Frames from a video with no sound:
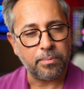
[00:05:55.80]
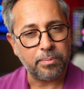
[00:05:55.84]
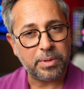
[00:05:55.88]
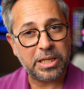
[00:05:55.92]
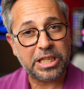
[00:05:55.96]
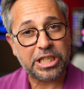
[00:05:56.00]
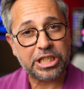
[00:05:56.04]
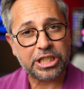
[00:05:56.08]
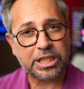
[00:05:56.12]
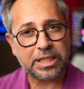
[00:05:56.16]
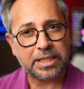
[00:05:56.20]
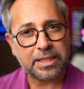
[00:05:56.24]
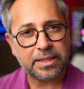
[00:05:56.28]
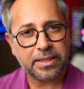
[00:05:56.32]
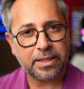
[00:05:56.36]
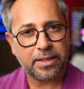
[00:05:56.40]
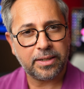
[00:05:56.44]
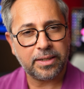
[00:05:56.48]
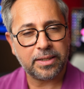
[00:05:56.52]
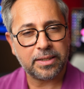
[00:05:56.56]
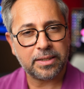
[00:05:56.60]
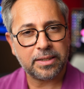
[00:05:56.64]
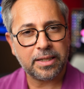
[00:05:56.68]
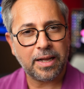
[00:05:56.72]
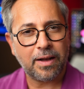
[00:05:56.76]
Mission
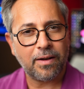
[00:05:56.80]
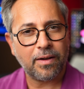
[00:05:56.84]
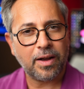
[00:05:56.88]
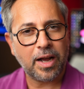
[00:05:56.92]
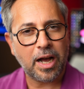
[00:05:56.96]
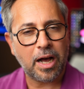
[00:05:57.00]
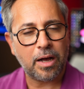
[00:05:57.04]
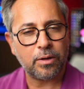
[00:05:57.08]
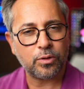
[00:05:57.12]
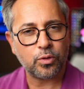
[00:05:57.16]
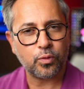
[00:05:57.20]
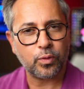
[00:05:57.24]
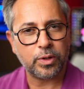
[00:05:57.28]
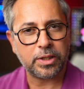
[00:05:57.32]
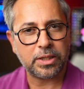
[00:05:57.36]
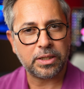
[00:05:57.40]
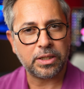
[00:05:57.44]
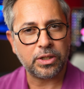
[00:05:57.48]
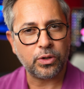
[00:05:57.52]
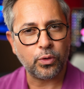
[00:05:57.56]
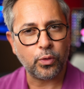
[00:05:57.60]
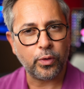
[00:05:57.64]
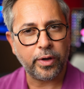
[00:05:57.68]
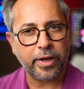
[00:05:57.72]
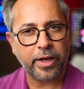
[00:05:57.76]
series now comes with
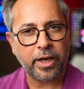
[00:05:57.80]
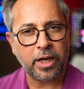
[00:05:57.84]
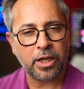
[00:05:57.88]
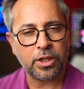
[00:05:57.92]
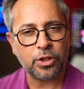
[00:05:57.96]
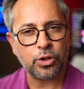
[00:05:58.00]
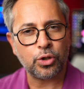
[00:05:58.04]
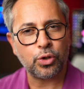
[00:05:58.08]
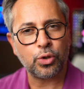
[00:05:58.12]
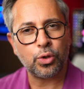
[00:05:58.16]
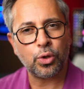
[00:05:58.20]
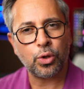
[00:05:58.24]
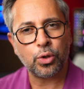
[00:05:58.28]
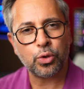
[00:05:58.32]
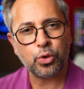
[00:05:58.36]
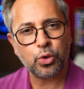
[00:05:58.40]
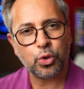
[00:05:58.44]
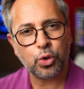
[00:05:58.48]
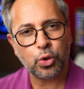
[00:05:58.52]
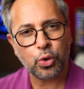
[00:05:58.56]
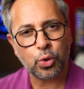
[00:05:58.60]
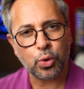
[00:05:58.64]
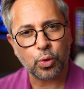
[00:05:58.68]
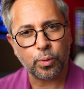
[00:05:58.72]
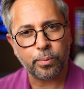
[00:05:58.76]
new Enduro
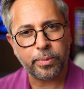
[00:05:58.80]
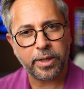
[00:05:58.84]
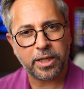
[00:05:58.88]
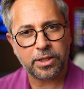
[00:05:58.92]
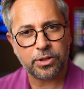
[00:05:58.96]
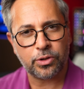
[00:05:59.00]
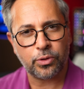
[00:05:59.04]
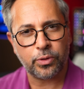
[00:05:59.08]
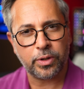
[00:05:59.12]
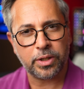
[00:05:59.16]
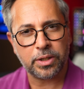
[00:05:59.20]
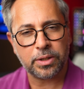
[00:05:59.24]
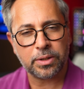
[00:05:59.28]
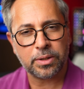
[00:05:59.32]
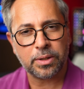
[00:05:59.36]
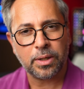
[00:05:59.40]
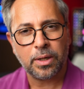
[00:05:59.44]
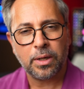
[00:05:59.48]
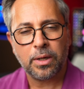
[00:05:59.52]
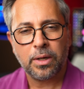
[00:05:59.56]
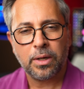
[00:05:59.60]
2 batteries,